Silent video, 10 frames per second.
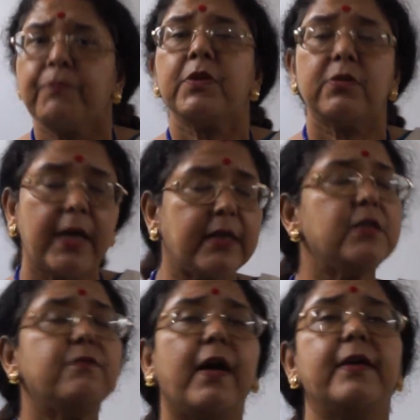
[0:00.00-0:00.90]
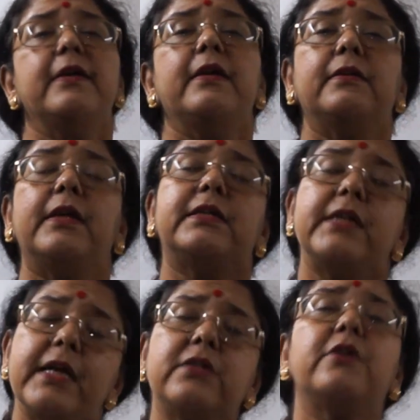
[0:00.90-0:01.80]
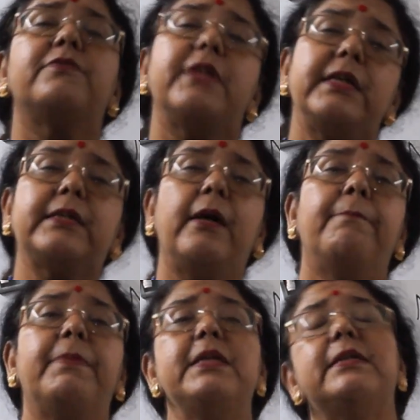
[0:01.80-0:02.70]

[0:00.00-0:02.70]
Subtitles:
So that is why the shares of such companies